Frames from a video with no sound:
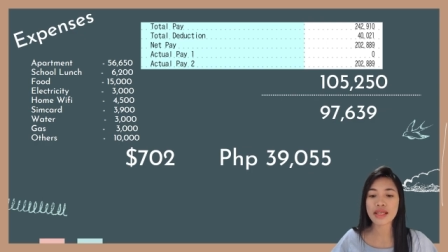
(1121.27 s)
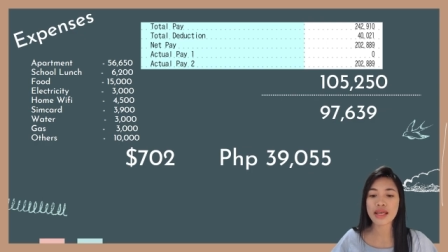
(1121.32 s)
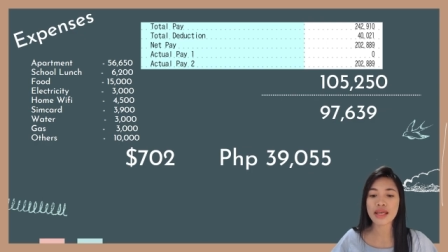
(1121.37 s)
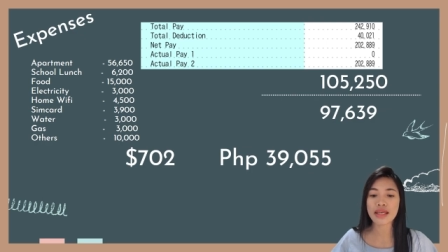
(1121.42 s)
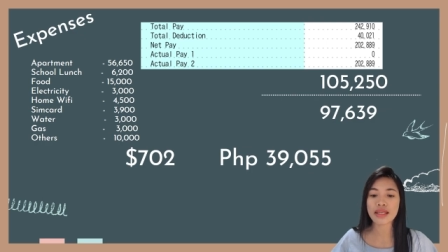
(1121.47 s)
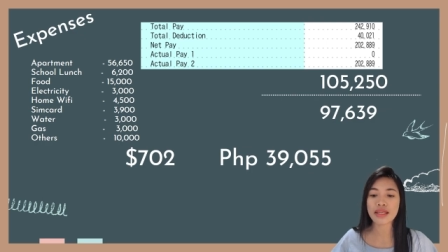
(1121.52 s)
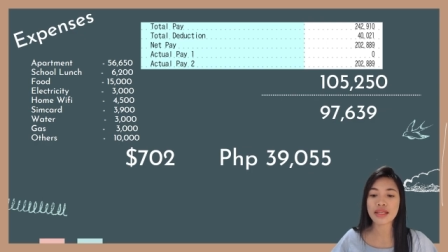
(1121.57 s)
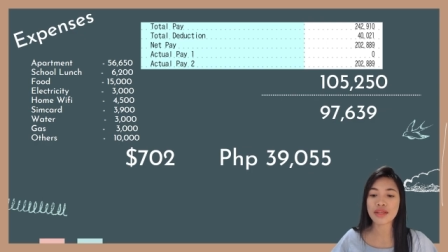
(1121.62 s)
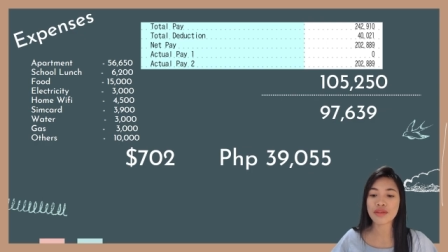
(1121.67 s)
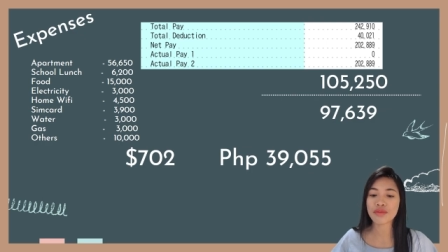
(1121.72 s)

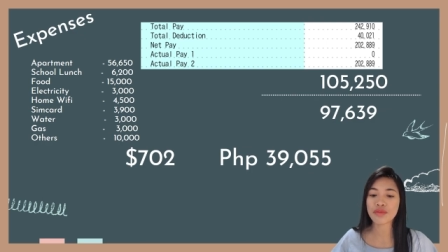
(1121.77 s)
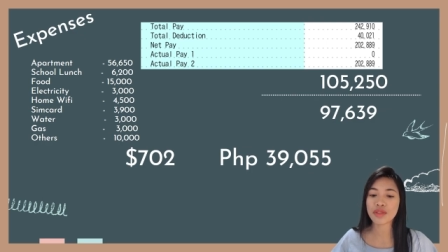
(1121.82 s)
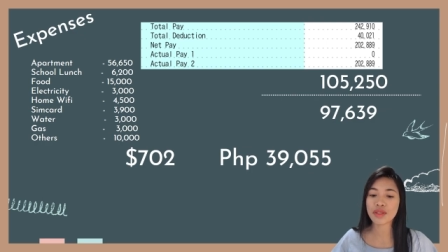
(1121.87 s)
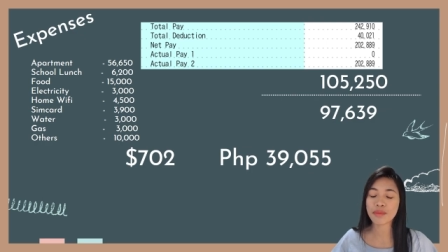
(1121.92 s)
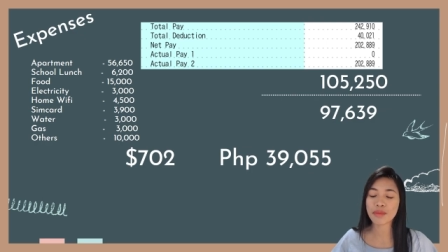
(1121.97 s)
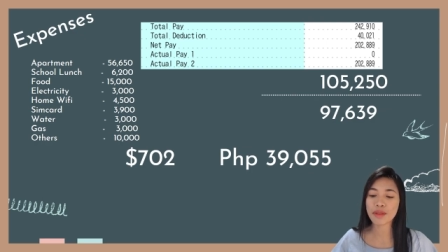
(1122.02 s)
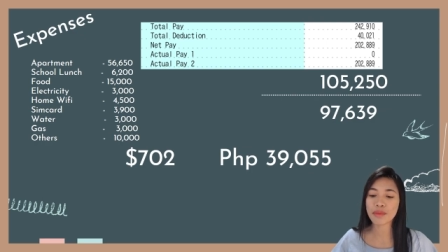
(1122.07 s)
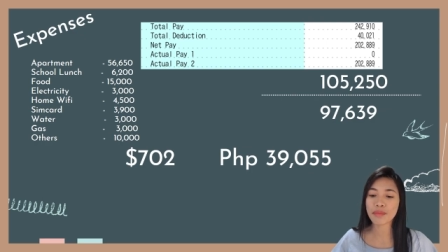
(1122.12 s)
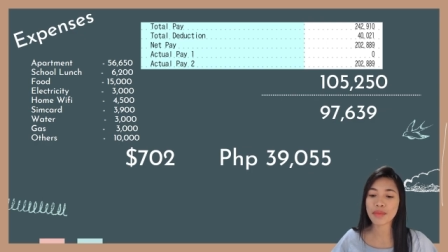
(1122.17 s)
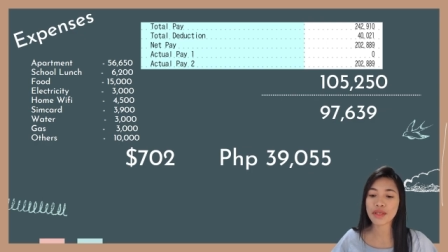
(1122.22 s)
and in
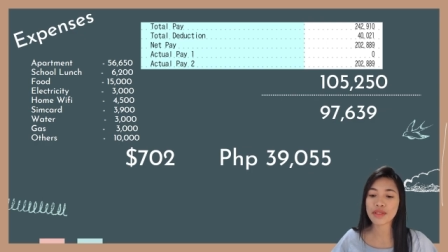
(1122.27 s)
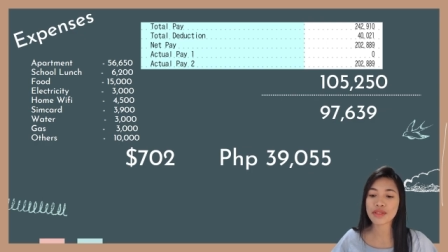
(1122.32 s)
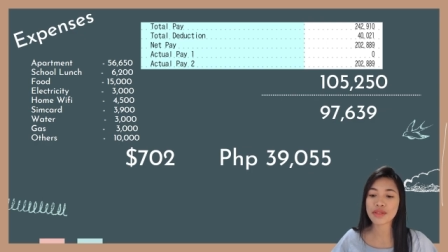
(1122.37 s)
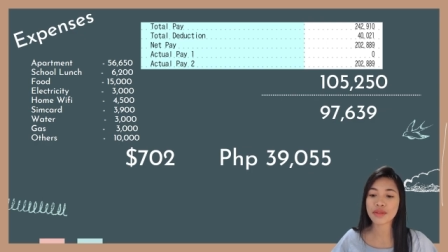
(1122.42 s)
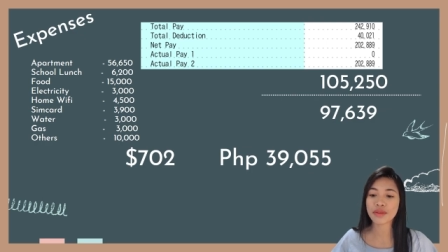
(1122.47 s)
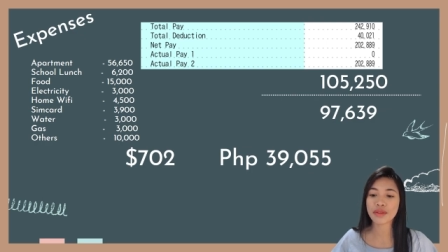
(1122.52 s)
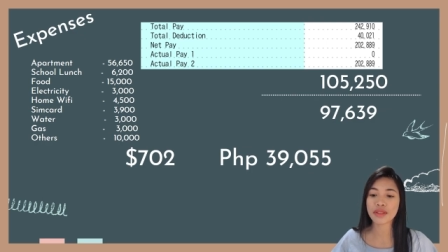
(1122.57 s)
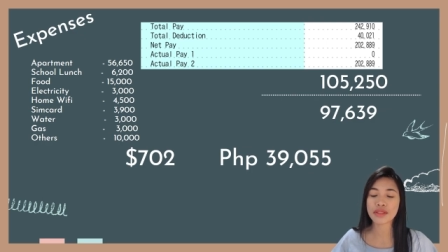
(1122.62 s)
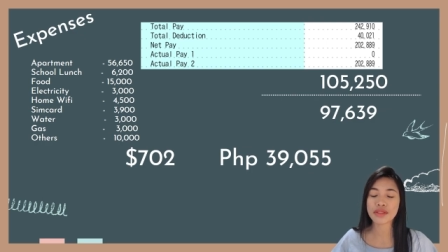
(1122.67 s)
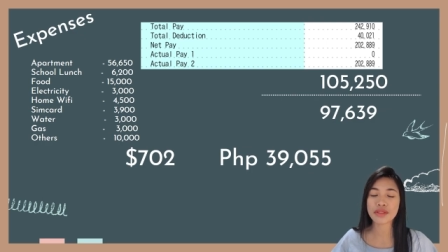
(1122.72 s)
Philippine
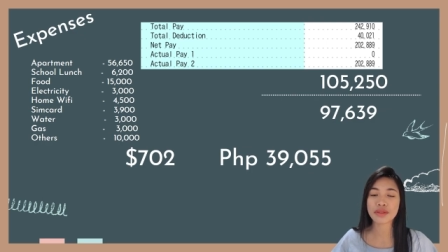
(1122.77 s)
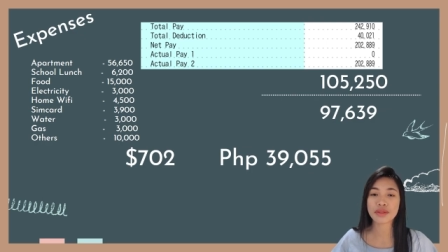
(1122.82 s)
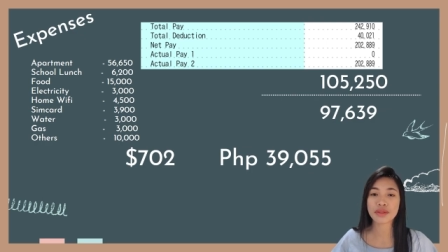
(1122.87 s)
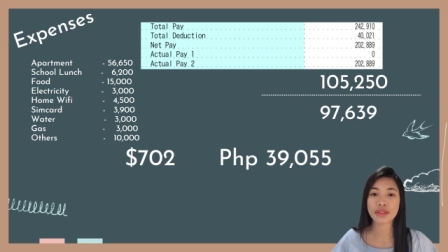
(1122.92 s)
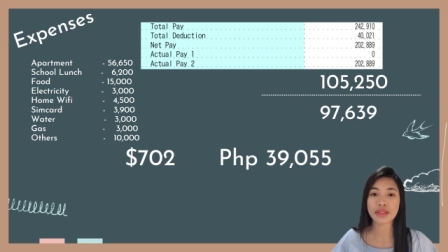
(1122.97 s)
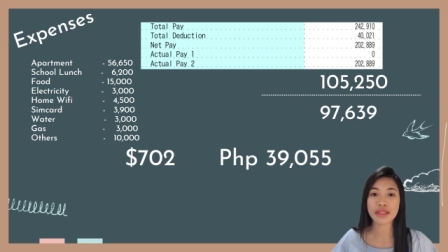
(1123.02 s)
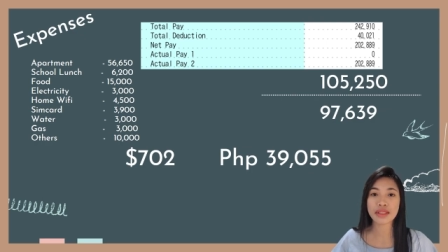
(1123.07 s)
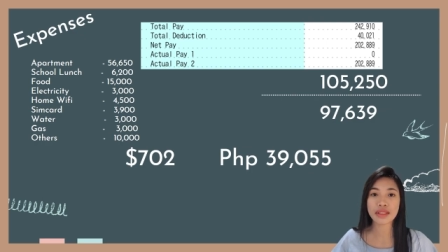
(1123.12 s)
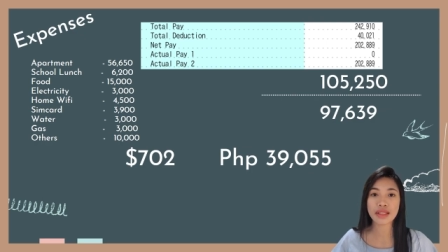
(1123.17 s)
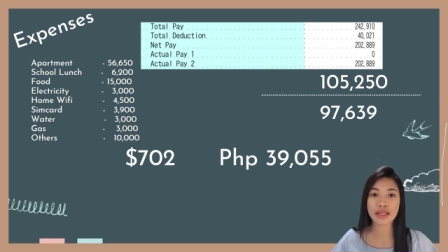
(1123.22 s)
peso, that's
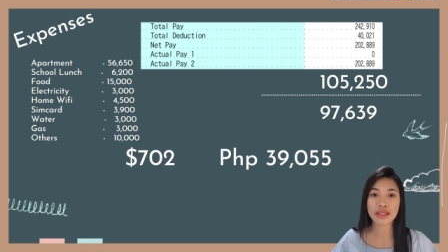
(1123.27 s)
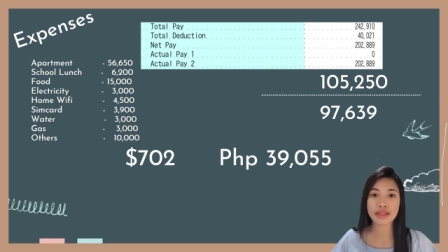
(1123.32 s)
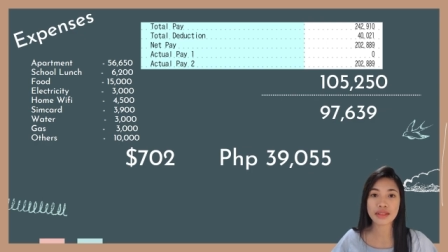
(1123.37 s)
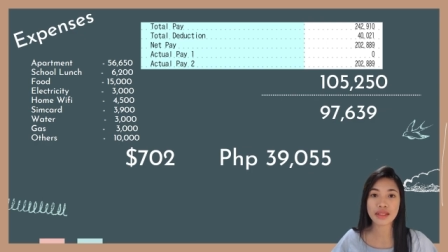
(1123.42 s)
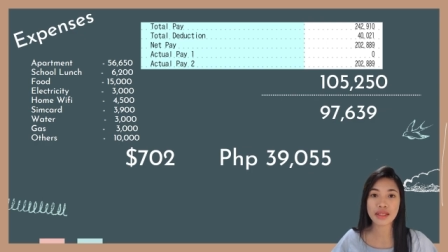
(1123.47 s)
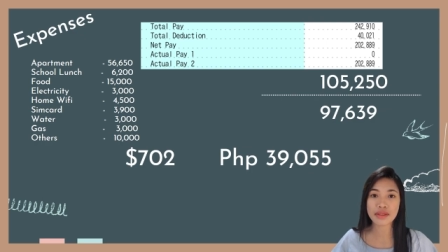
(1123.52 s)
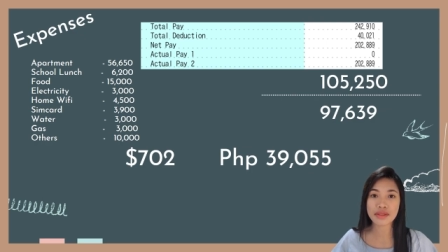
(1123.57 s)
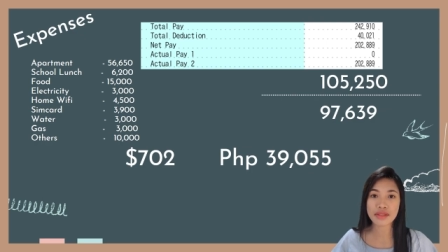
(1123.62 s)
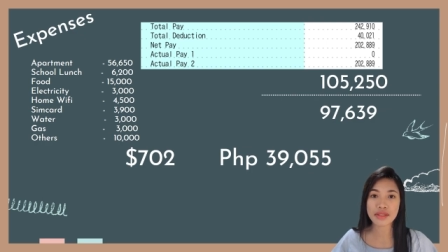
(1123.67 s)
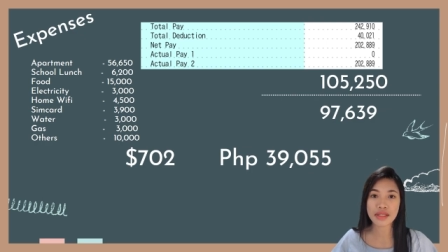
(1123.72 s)
thirty-nine
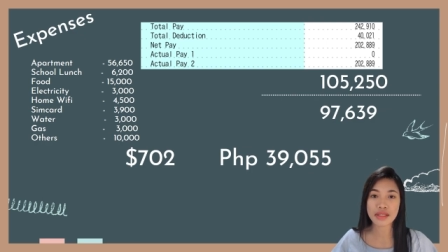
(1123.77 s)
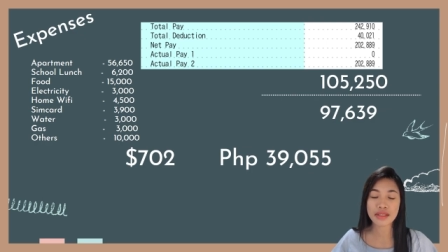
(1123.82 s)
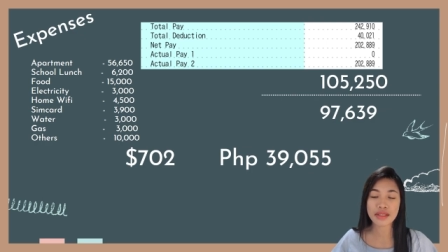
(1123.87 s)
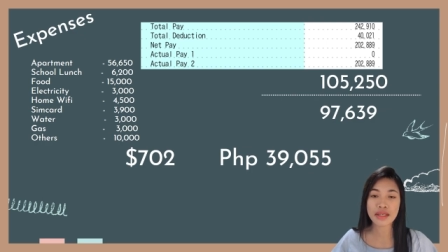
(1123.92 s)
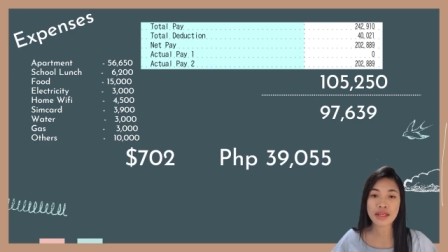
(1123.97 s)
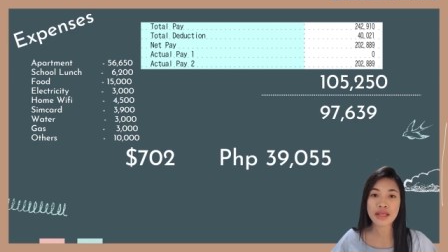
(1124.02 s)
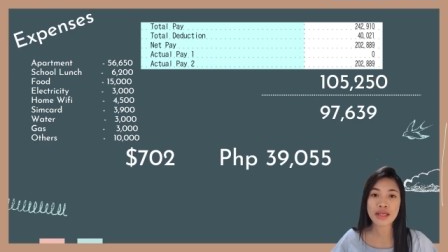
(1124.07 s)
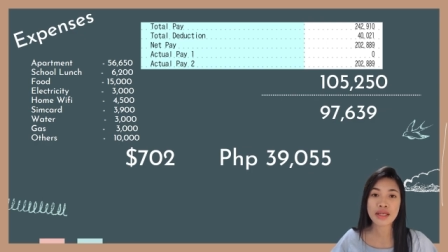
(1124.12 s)
thousand.